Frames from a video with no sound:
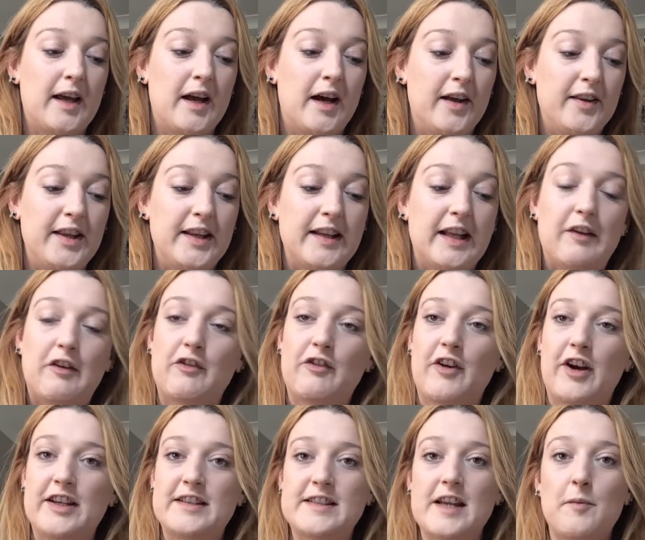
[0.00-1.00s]
I think they were
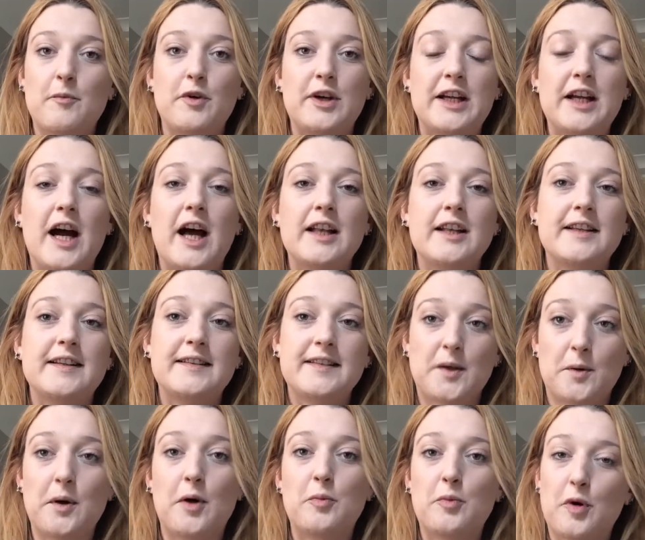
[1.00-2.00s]
very summery colours,
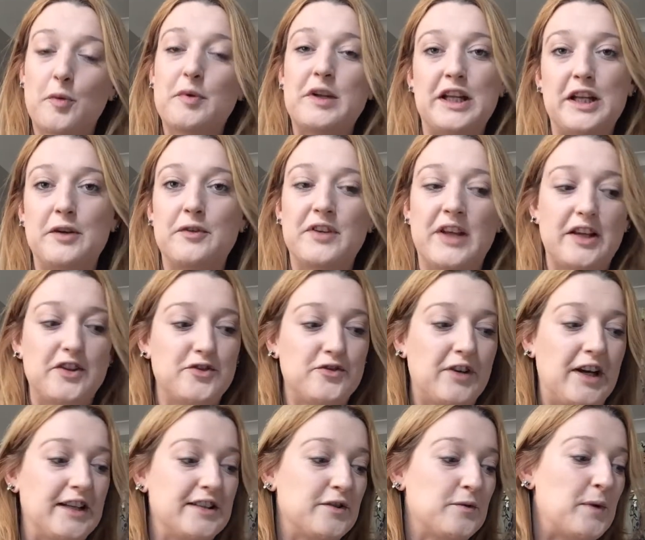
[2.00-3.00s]
so I'll probably use that
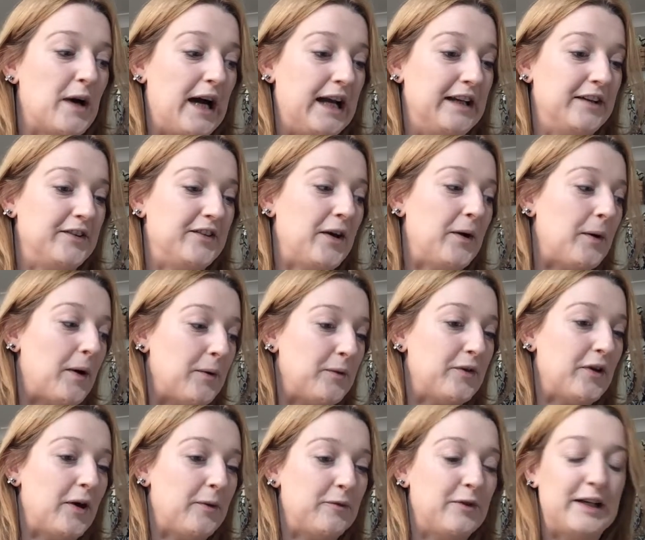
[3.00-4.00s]
straight away. So
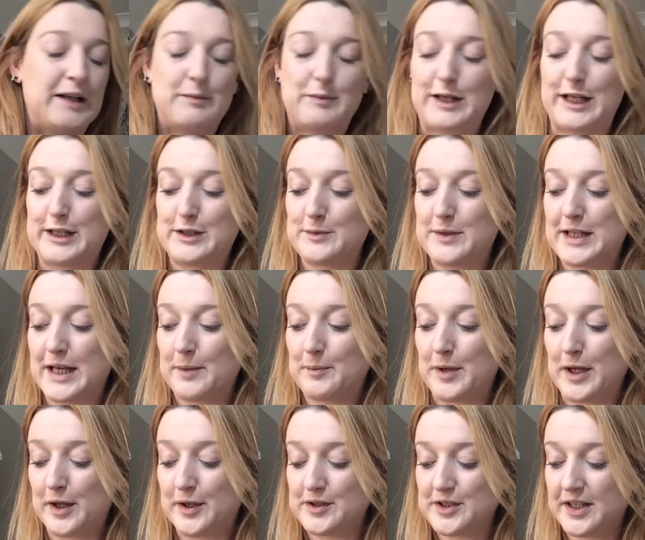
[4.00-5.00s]
I'm really pleased with that
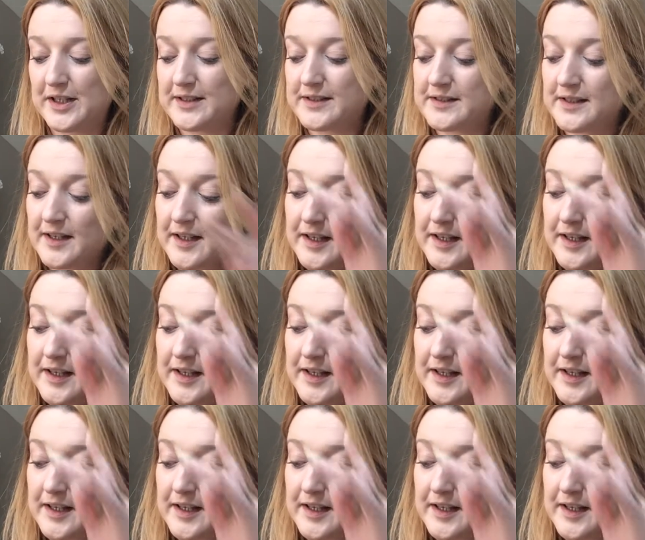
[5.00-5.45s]
purchase.